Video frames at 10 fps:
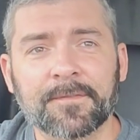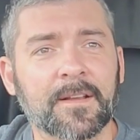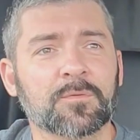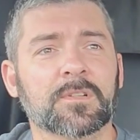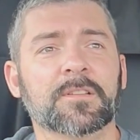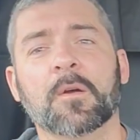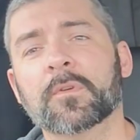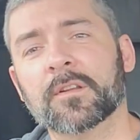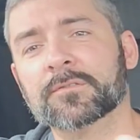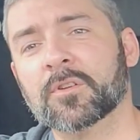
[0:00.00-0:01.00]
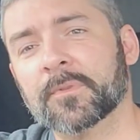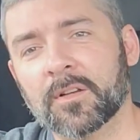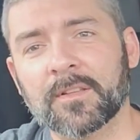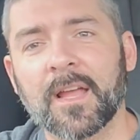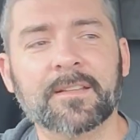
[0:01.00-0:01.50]
I don't want to leave my windows open
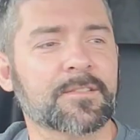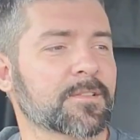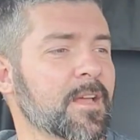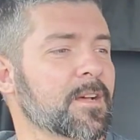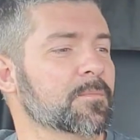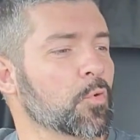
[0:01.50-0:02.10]
all night to allow